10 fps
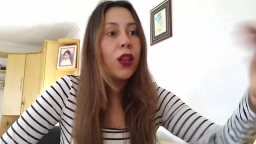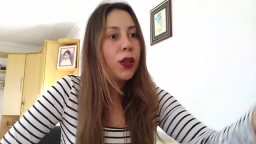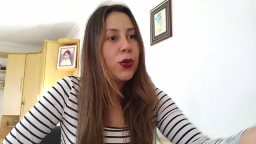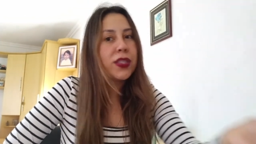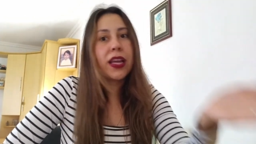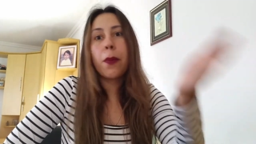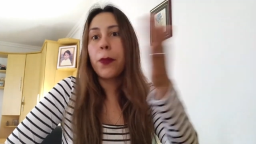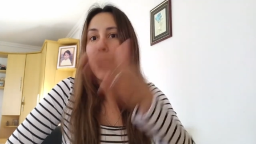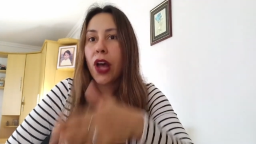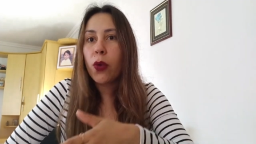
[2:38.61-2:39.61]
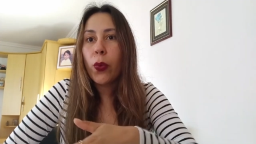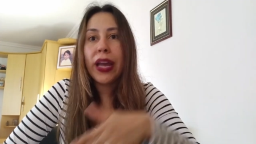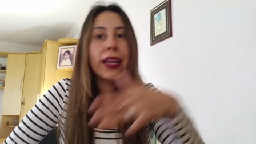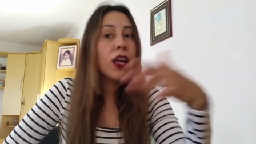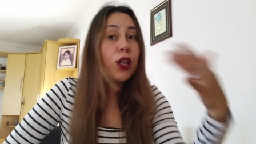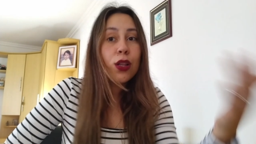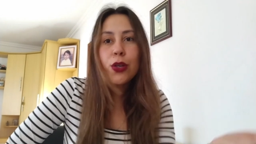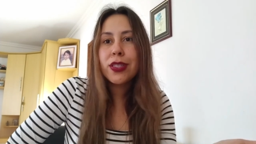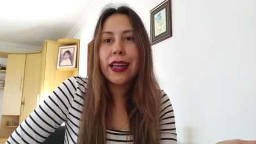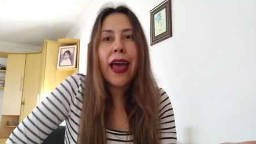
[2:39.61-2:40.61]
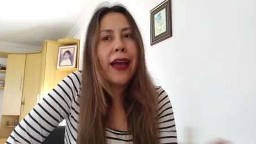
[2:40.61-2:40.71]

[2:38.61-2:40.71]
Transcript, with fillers: lose it, put on weight, lose it.